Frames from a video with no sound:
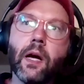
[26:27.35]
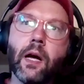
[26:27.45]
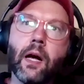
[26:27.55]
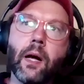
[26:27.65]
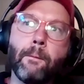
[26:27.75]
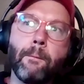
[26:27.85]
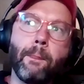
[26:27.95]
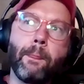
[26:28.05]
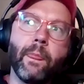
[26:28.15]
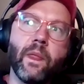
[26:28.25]

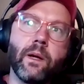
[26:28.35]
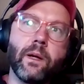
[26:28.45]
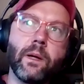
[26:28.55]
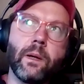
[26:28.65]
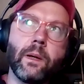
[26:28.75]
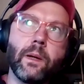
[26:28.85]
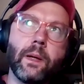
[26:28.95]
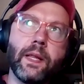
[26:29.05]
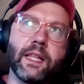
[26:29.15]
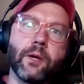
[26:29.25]

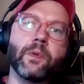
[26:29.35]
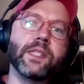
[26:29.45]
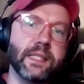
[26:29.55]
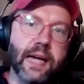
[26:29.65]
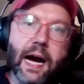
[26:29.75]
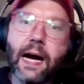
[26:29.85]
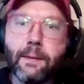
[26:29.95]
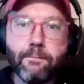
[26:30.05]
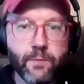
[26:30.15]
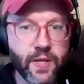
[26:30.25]
There was a
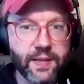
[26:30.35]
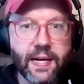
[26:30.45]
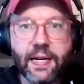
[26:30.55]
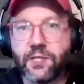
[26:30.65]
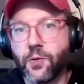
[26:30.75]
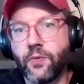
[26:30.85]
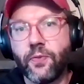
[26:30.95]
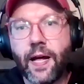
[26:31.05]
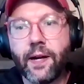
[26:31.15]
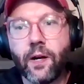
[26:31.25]
time that had sort of
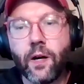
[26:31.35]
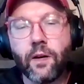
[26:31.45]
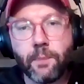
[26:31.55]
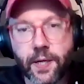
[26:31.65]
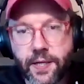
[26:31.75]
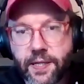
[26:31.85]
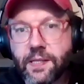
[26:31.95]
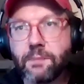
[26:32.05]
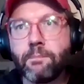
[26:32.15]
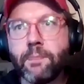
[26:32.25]
flattened off, but it
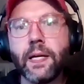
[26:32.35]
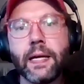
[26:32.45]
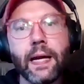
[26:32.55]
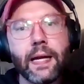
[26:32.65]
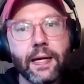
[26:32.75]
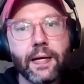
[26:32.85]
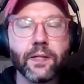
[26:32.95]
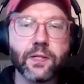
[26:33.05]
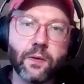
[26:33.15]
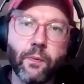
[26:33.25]
is
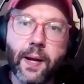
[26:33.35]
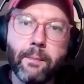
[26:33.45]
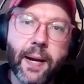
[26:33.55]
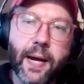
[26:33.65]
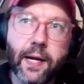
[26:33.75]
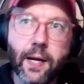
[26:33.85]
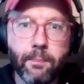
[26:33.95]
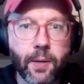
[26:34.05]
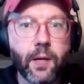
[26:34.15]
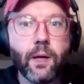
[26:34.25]
beginning to ramp back
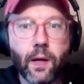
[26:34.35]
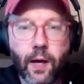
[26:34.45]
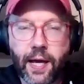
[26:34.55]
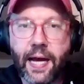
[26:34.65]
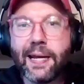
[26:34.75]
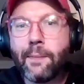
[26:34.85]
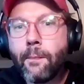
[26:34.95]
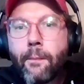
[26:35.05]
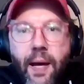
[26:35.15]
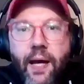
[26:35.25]
up again. It
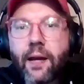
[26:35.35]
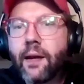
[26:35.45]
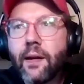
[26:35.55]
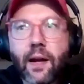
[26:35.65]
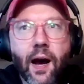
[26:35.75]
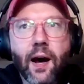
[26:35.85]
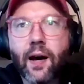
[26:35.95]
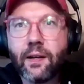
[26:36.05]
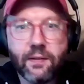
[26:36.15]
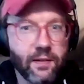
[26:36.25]
may
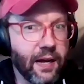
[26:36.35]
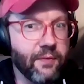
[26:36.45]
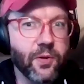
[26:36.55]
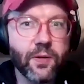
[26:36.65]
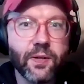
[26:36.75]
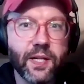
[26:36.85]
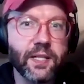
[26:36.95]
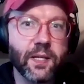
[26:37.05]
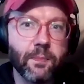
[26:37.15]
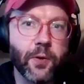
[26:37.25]
not ever
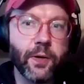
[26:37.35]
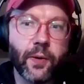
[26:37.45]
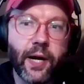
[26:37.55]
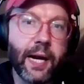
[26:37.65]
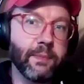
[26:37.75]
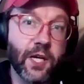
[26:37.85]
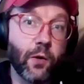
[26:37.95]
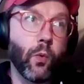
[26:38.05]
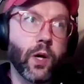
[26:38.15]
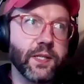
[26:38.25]
get to the point where
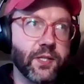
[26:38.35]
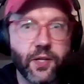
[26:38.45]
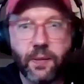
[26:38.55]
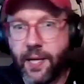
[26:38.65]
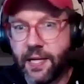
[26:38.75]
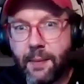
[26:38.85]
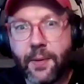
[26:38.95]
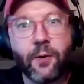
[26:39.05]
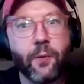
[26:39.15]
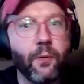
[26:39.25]
Amazon was during the
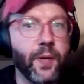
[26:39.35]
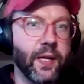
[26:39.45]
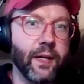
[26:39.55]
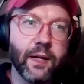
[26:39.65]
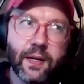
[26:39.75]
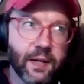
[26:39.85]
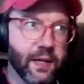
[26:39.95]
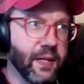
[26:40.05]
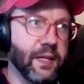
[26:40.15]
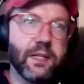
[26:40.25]
pandemic, where we
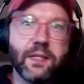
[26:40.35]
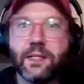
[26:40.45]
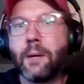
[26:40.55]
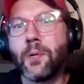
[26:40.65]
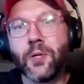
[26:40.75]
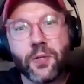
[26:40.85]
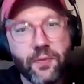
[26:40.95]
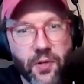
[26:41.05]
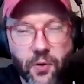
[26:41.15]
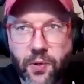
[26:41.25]
doubled
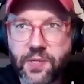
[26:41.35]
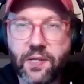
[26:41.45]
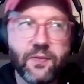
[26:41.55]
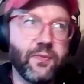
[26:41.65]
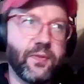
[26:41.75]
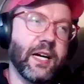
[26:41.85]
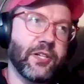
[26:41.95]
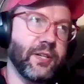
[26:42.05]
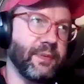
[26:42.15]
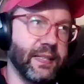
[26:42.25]
over the course of,
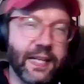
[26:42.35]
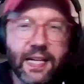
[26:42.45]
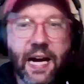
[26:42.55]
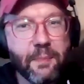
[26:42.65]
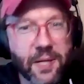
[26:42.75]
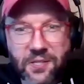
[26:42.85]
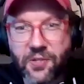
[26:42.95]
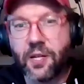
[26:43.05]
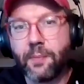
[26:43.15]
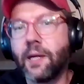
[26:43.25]
gosh, like 9 months or
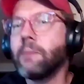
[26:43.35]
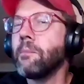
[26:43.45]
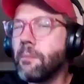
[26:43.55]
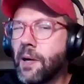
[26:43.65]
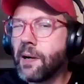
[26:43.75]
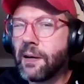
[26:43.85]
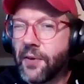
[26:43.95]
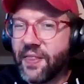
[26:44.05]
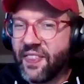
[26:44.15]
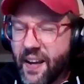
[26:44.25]
something. It may not ever
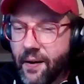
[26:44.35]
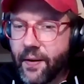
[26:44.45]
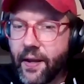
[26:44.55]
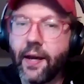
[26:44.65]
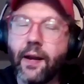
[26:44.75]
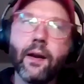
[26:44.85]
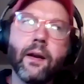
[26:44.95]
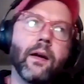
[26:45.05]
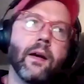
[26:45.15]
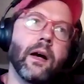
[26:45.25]
get there again,
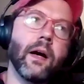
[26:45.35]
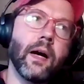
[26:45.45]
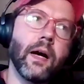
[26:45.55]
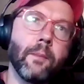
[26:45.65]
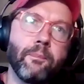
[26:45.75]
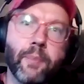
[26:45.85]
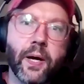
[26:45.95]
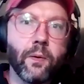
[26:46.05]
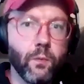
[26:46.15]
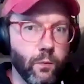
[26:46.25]

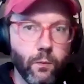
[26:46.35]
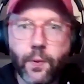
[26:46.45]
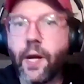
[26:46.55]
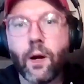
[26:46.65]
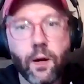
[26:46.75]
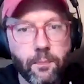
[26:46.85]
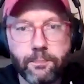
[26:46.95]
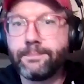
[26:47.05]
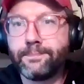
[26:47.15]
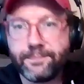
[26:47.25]
but we are
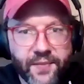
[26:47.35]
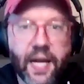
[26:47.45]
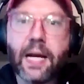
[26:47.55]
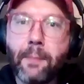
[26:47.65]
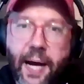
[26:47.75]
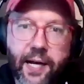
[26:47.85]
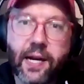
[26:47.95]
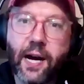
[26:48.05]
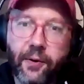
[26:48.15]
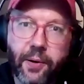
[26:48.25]
kind of back in
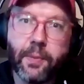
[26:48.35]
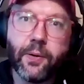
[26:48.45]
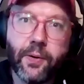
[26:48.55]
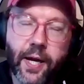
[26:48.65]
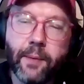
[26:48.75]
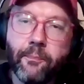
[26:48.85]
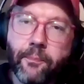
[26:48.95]
hiring mode, yeah.